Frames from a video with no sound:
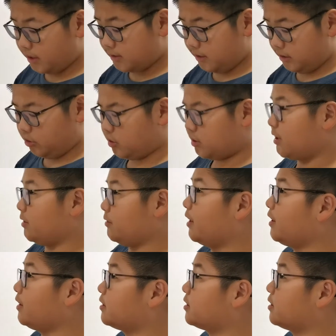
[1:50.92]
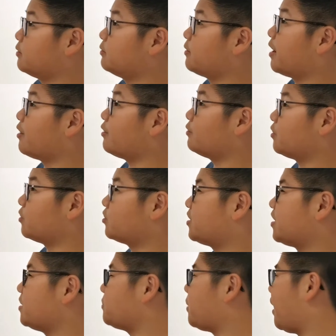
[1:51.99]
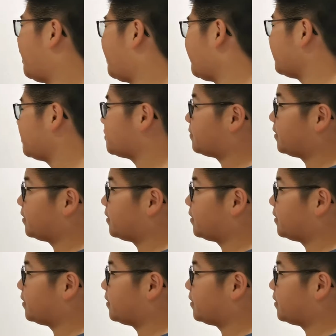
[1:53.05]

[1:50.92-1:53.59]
that's interesting, right? Well, we'll see why.